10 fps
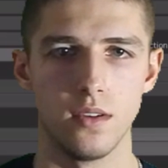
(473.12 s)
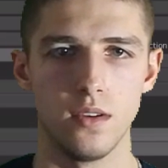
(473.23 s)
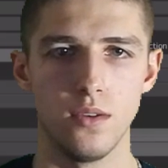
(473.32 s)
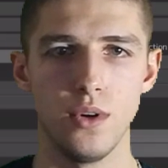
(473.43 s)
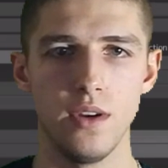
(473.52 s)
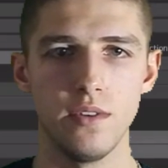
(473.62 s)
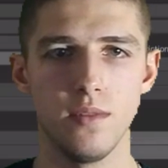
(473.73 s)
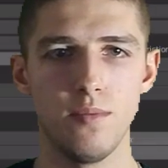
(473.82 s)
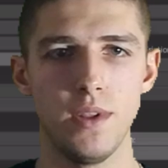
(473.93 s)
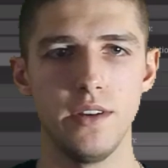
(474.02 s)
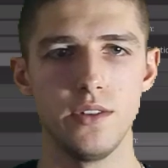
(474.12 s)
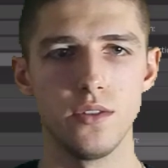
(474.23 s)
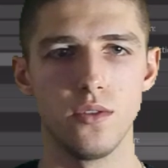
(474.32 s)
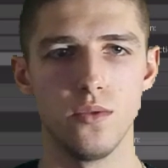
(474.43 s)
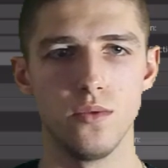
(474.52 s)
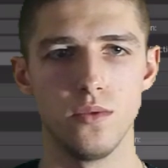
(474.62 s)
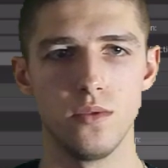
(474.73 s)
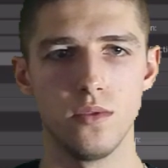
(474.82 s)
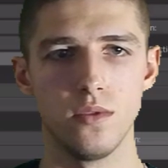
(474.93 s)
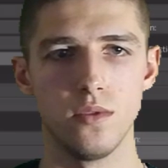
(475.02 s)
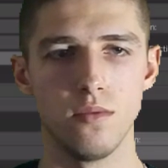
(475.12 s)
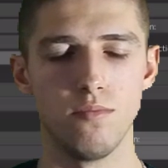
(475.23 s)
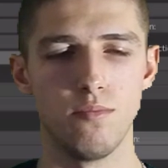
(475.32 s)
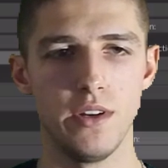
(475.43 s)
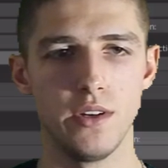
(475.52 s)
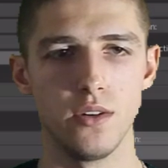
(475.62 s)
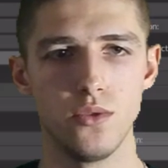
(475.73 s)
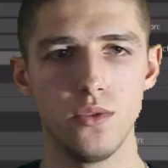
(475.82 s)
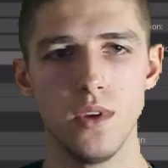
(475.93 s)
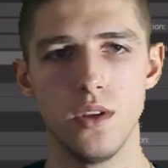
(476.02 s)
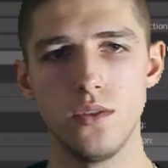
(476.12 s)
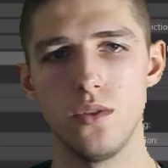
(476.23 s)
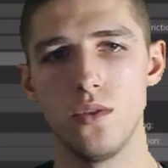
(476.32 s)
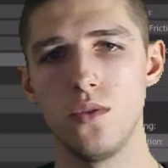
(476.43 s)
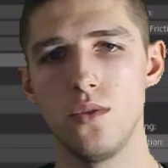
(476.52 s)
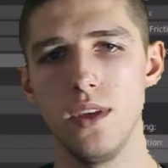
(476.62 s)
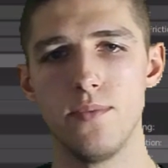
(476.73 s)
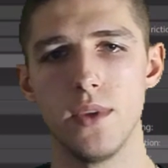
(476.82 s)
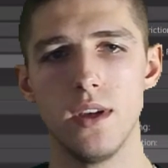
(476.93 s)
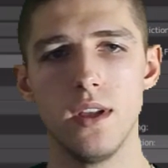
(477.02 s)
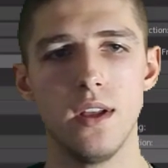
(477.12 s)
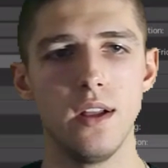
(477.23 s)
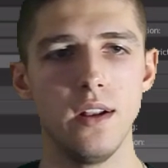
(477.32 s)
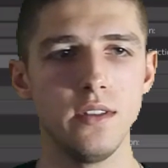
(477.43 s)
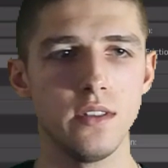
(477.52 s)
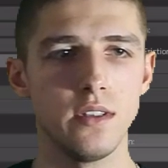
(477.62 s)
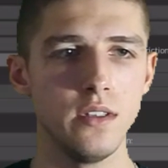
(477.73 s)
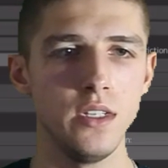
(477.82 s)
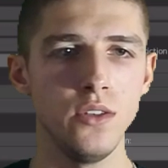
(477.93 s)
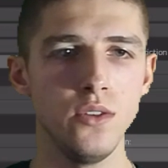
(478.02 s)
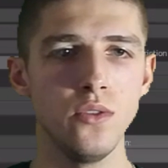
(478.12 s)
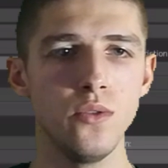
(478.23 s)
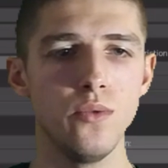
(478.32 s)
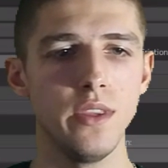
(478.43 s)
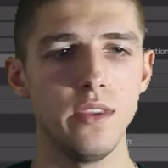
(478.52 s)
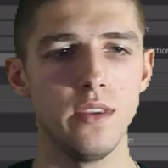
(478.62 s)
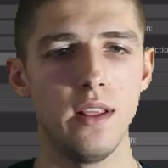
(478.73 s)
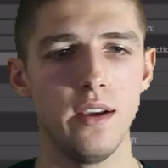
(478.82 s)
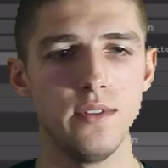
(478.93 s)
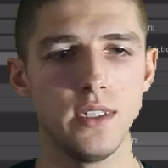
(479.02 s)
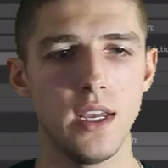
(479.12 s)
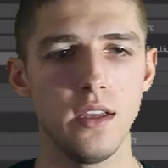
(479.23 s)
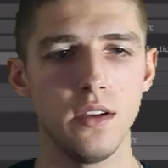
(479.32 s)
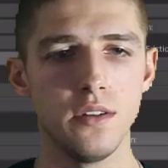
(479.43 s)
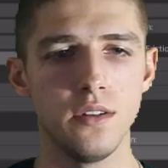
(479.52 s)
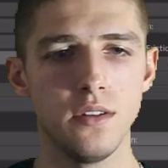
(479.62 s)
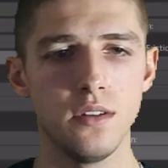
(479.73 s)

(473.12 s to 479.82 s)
wherever the players go, when the player goes. So yeah, let's continue with the life cycle